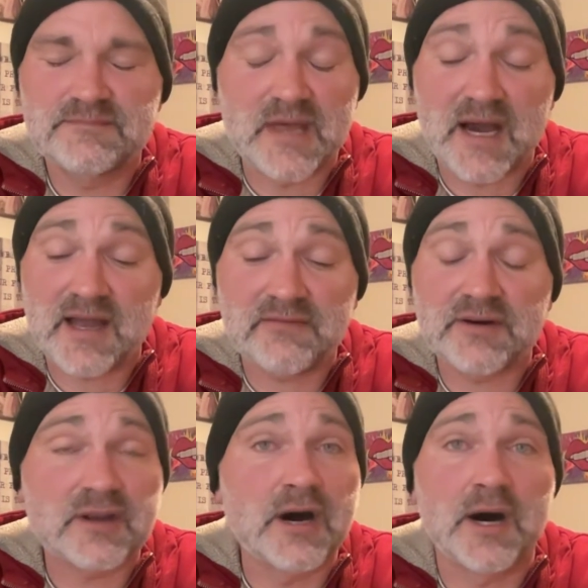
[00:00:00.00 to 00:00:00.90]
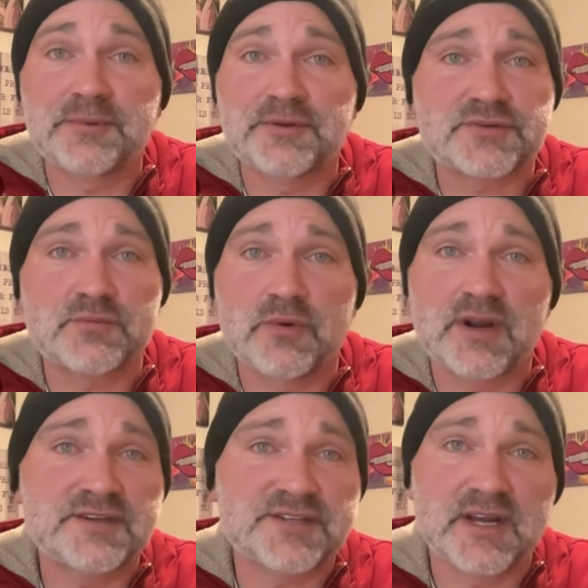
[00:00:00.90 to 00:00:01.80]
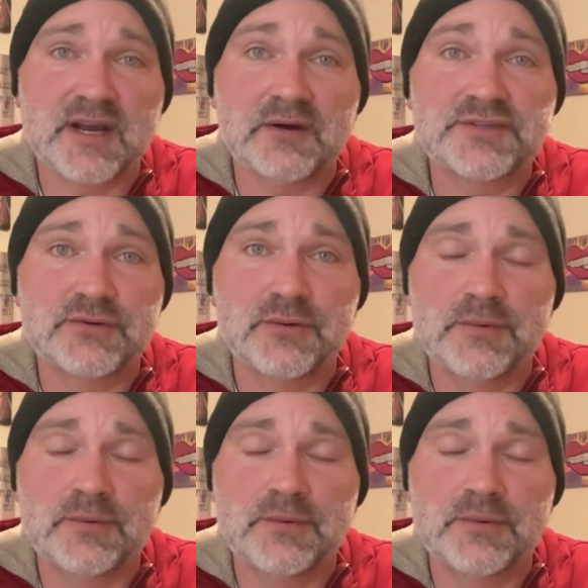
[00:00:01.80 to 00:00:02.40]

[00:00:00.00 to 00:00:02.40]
I haven't accomplished what I set out to.